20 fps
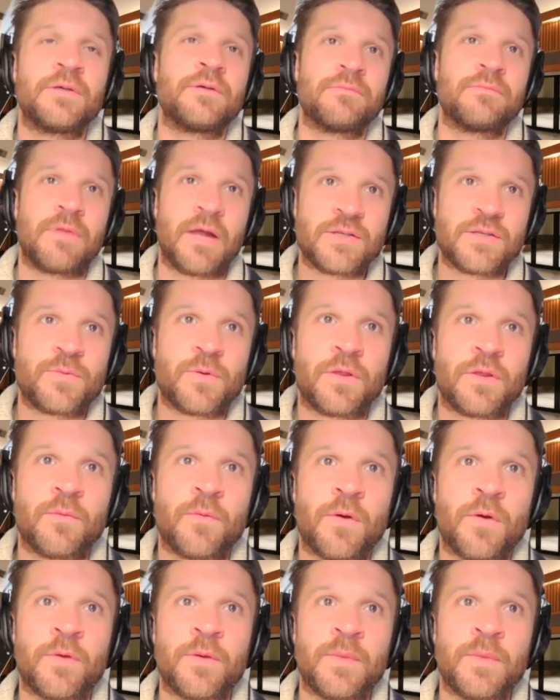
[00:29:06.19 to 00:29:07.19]
That's really
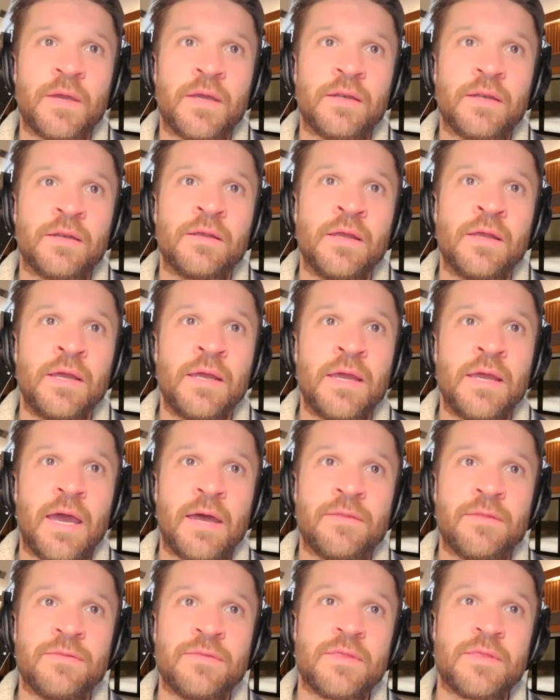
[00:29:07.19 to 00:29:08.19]
what we mean.
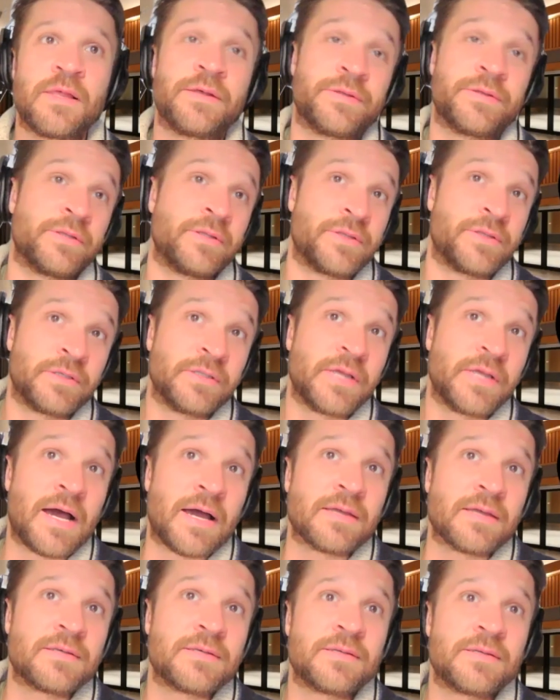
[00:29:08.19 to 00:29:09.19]
And the
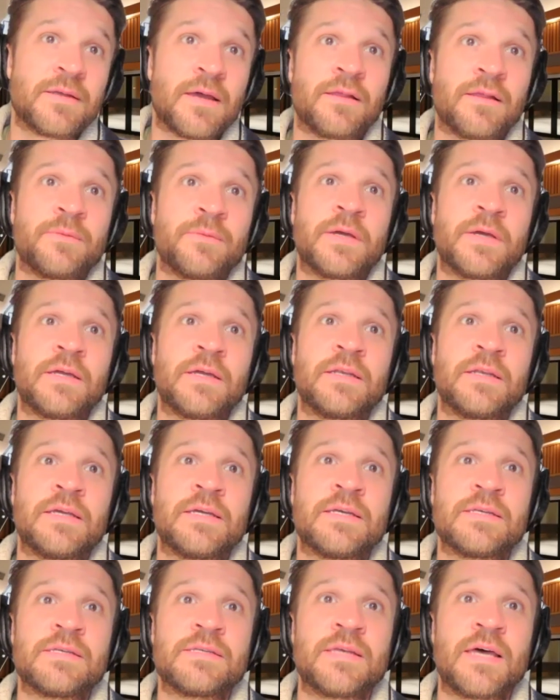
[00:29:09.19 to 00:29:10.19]
last element
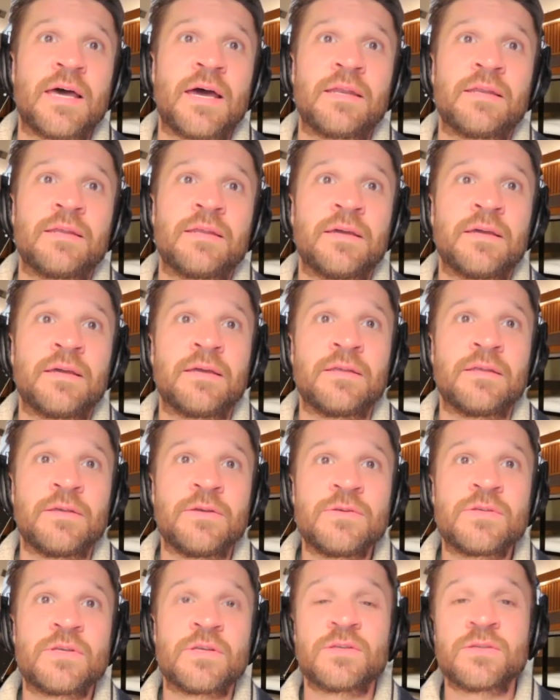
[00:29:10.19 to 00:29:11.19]
is that it
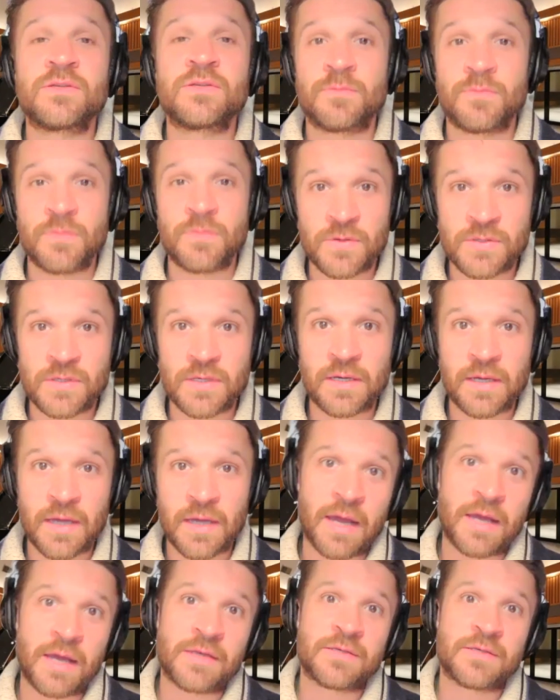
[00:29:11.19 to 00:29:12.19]
uses music
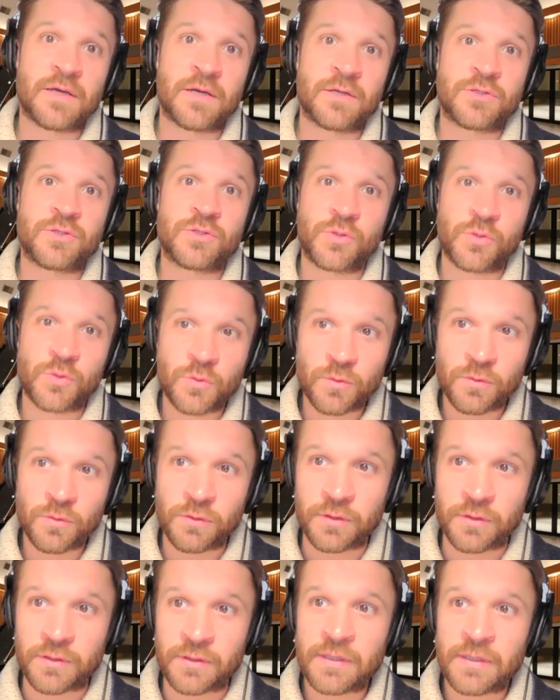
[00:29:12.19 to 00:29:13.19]
as a
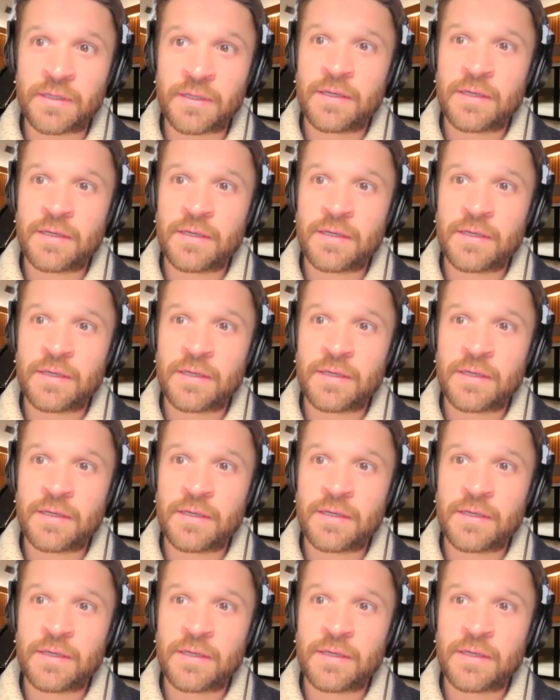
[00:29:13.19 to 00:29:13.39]
tool.